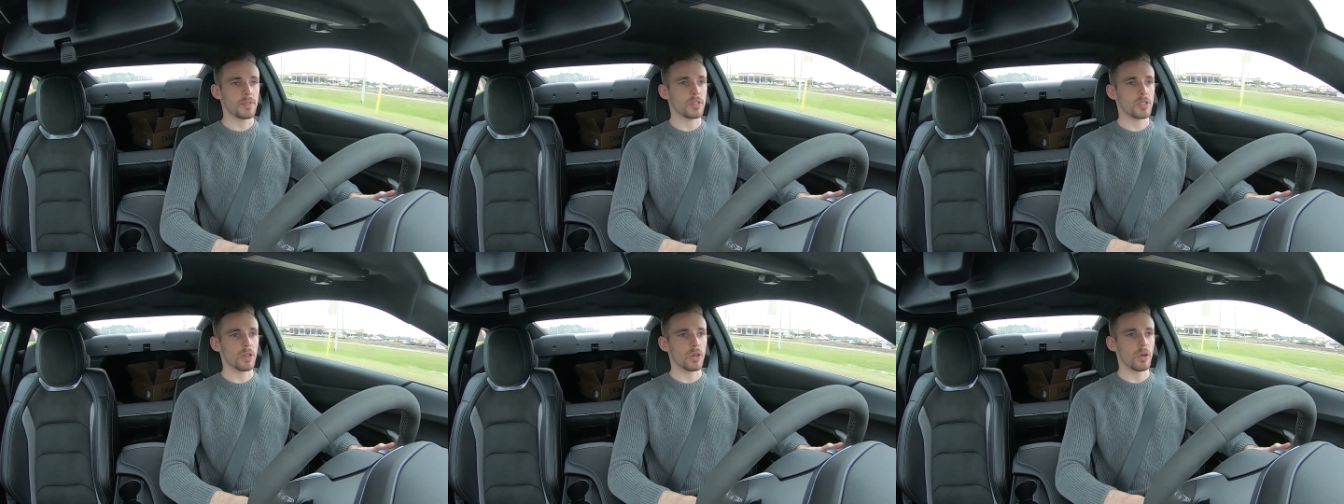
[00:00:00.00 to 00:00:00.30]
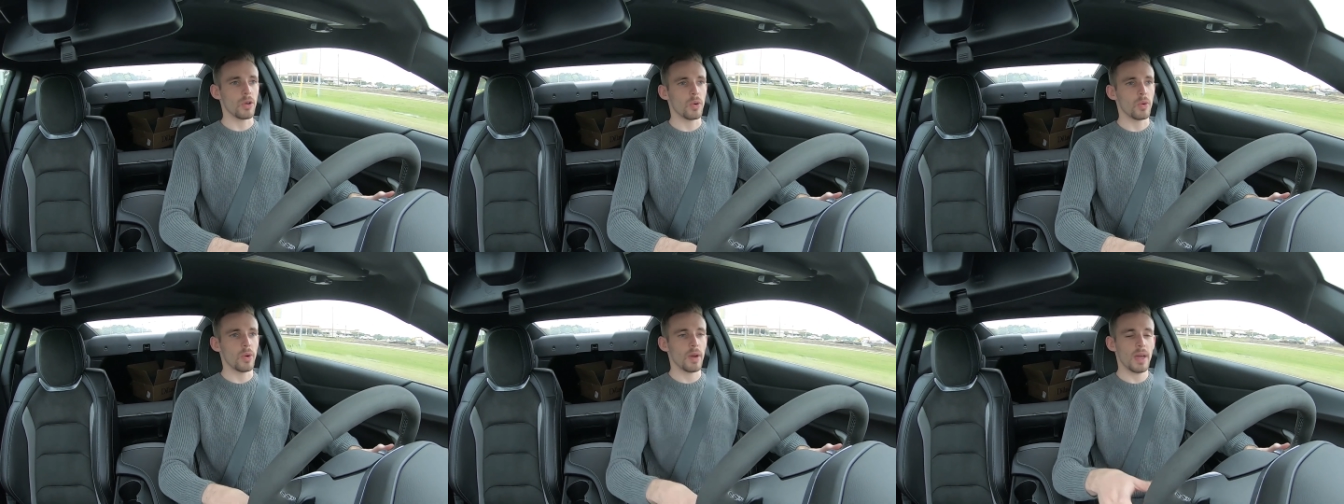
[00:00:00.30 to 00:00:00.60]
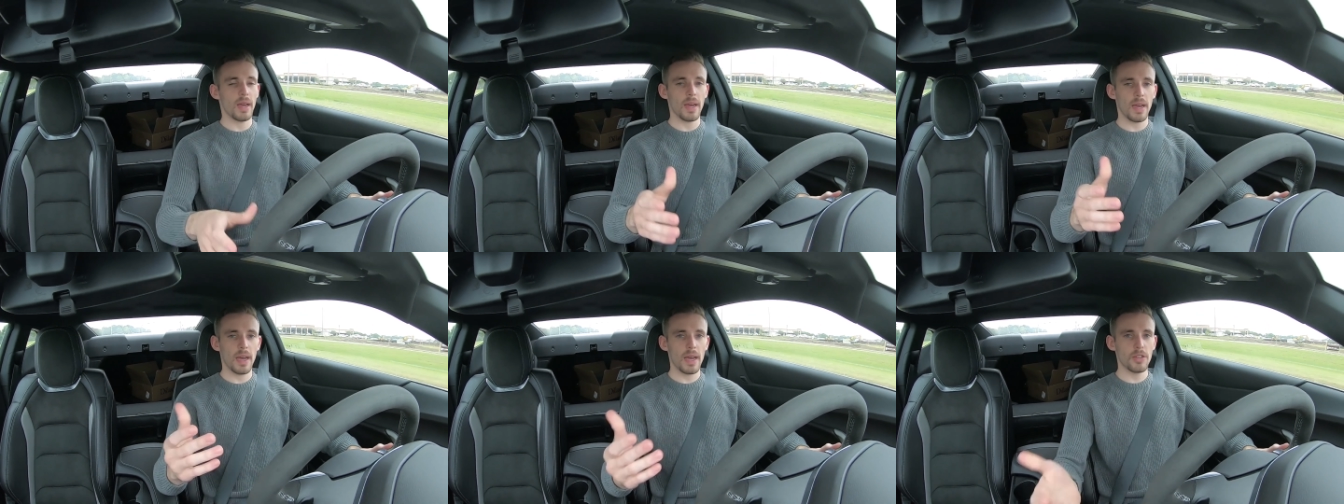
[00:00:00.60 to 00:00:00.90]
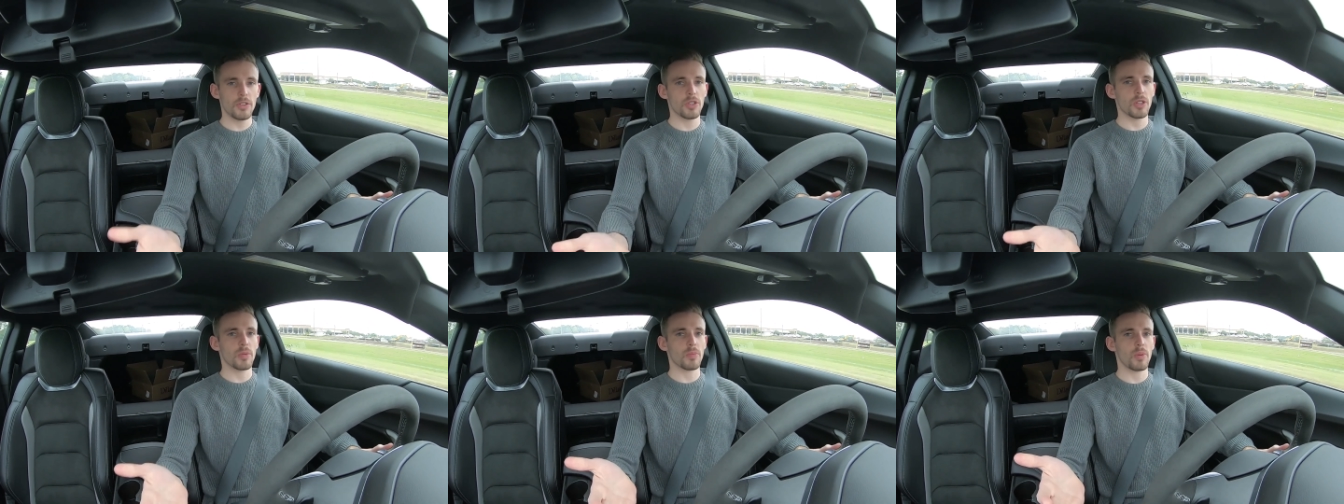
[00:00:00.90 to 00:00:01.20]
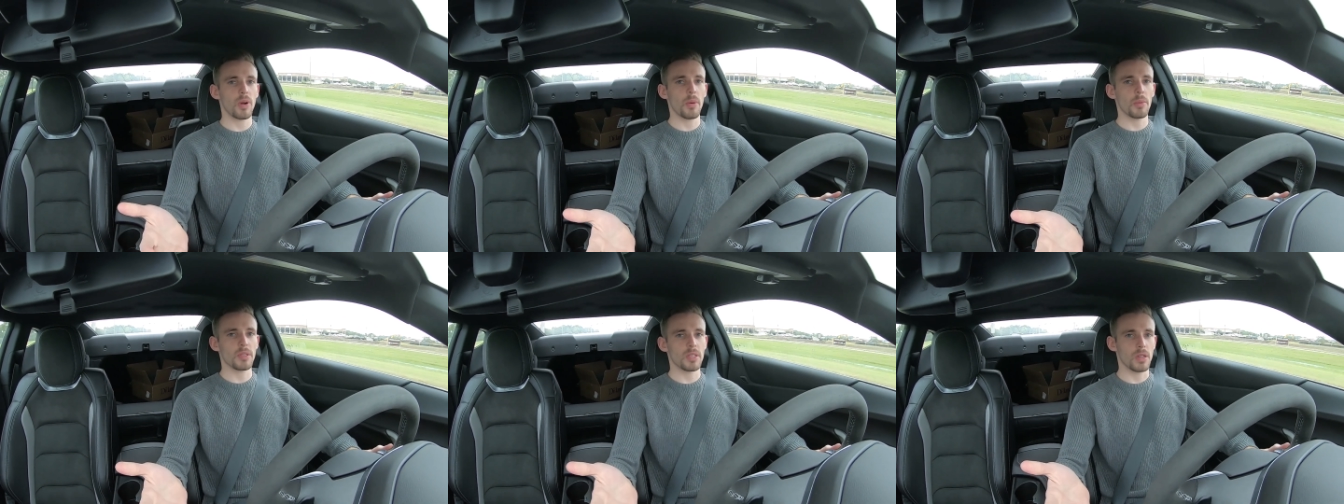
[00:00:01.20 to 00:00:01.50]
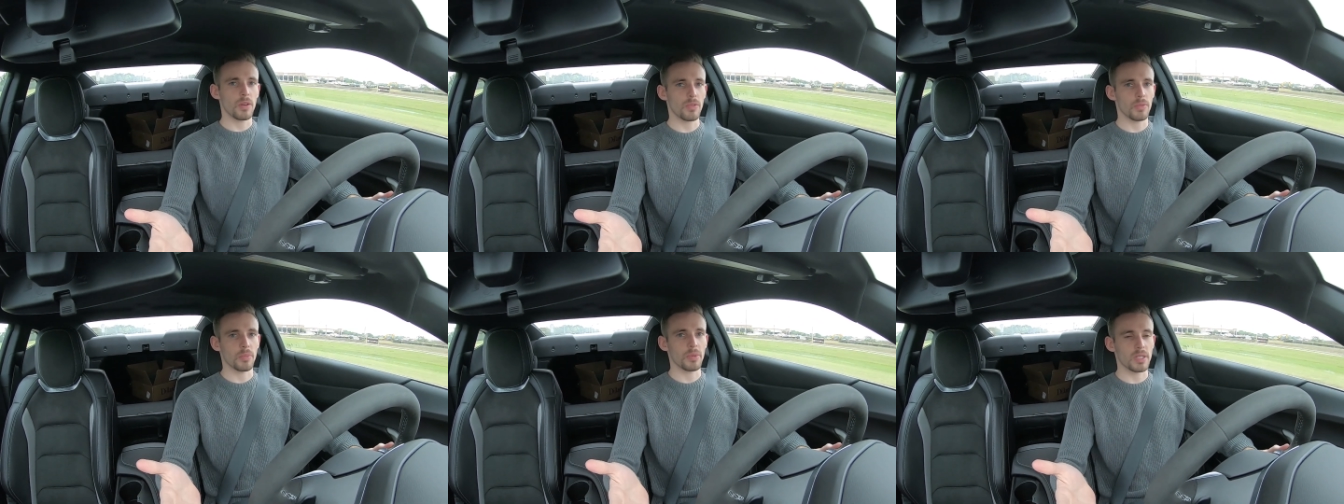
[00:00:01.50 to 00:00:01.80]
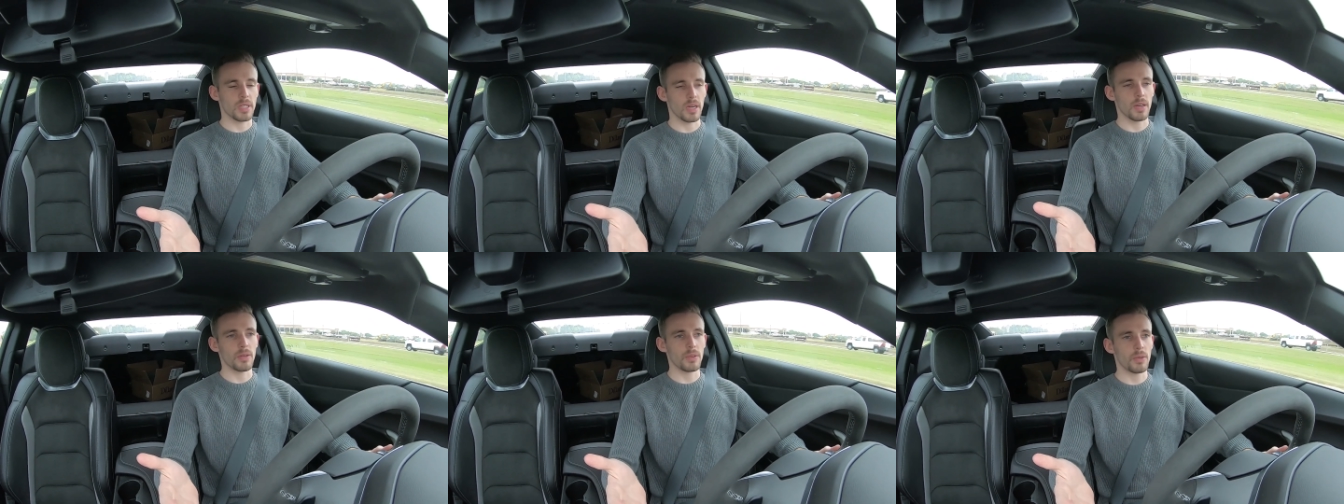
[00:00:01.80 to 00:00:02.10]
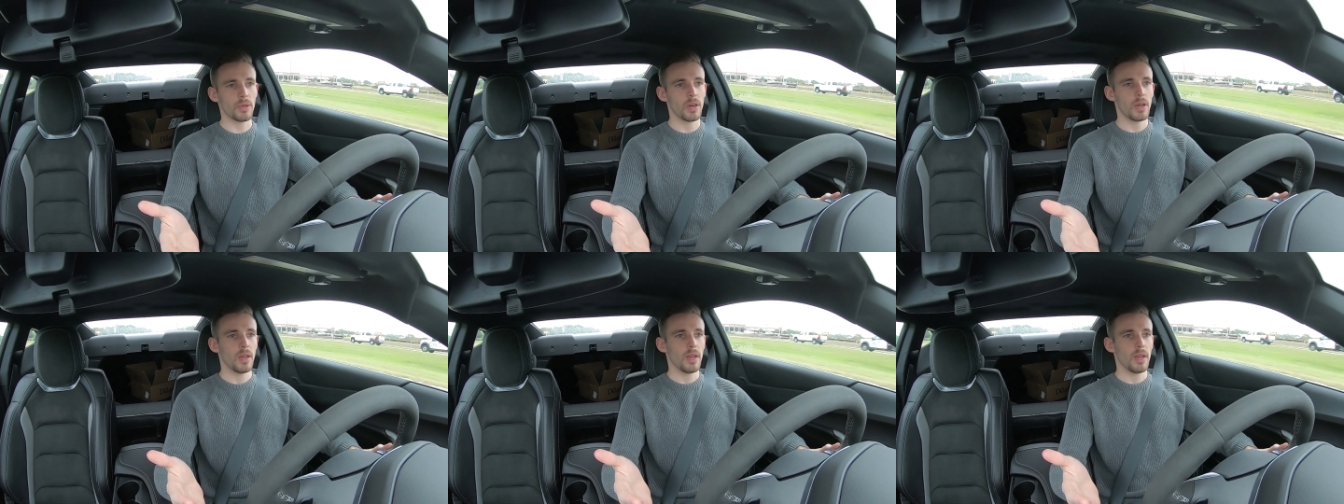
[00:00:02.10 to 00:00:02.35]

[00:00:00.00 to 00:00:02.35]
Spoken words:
So, as you can probably tell from the title